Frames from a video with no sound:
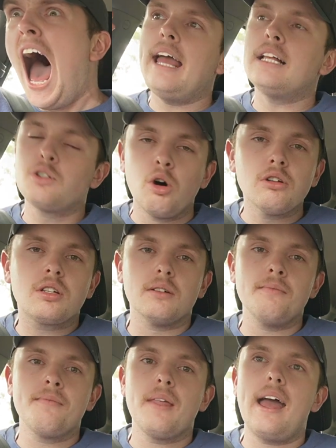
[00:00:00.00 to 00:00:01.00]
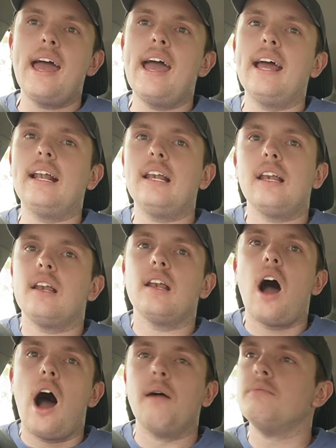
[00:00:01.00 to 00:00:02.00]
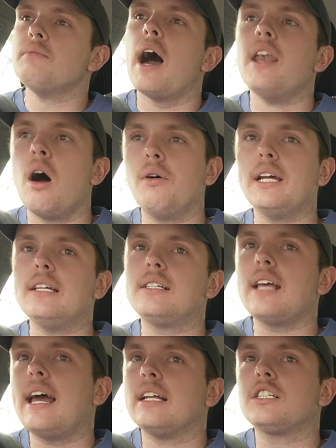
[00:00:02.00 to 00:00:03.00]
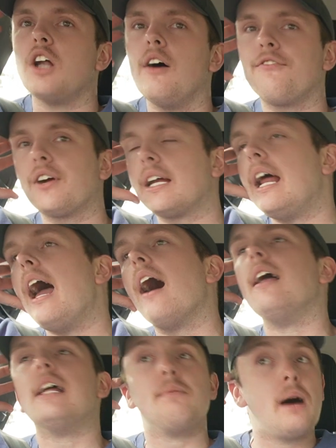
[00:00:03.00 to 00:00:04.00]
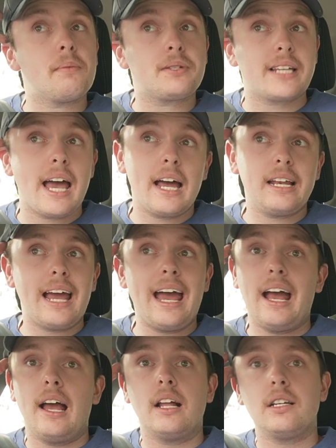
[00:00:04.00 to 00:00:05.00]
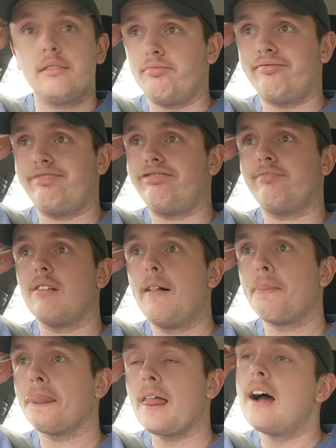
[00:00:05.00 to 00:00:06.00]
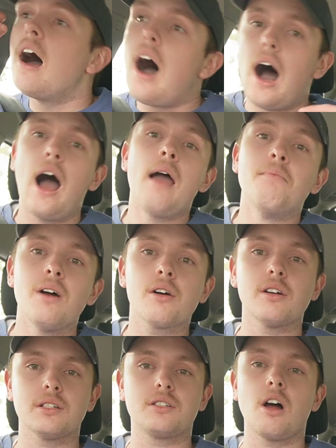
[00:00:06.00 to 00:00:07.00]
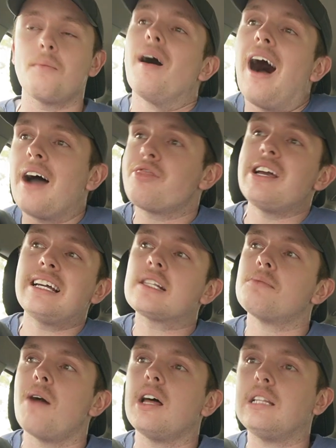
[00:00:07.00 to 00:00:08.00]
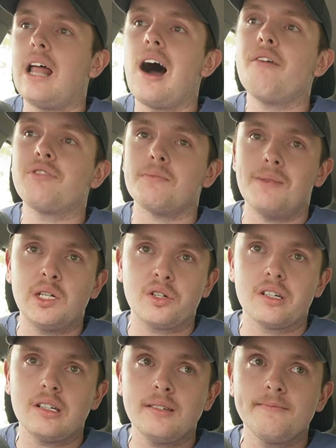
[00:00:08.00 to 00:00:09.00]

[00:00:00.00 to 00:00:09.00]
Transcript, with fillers: it's awesome, and I know it is, and it's not freaking out, and I'm upset, and I am not gonna stop. I think it's my life's mission,